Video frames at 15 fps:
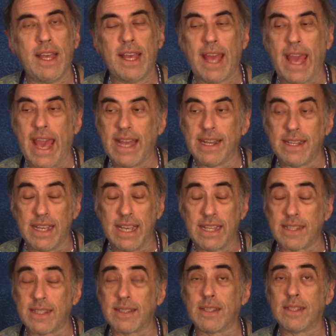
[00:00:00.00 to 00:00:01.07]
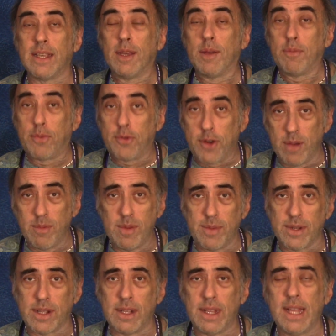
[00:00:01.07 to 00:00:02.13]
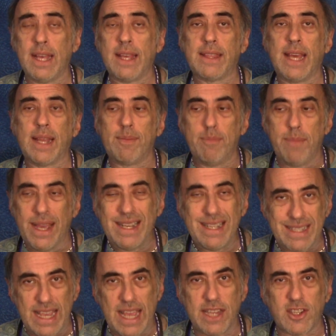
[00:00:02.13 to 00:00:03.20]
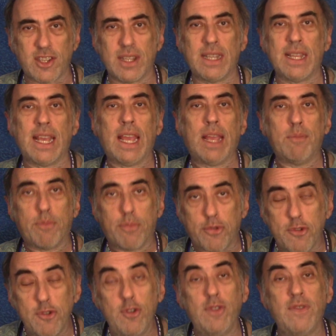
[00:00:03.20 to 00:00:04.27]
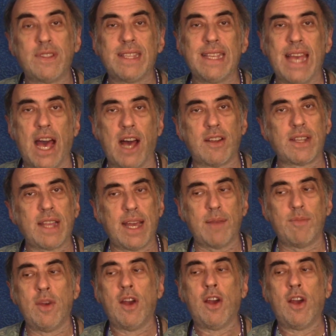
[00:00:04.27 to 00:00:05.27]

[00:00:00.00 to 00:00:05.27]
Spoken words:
And it's probable that meditation improves the outcome